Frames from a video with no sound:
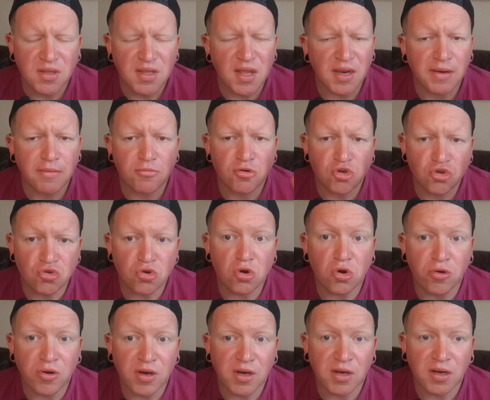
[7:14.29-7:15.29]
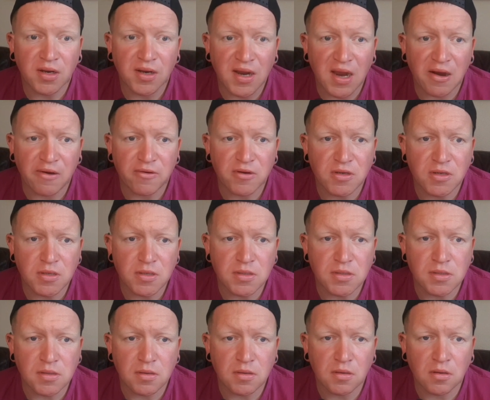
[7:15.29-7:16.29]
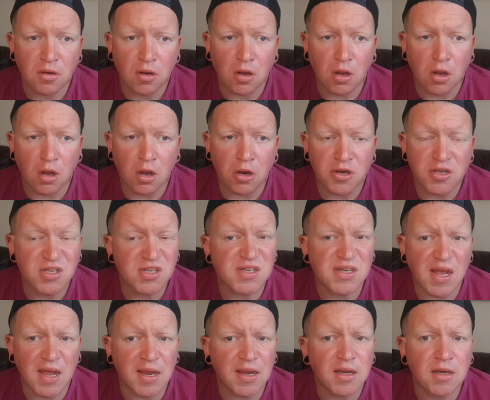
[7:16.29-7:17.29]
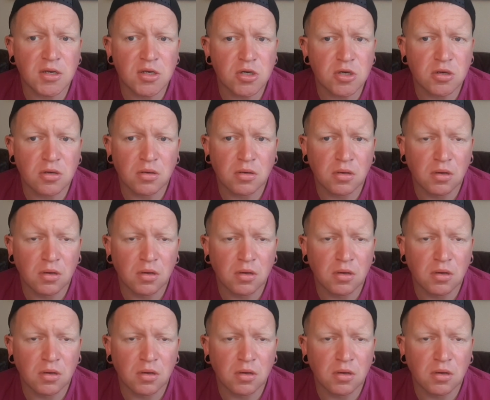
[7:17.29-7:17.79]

They had him drawing characters on a stage.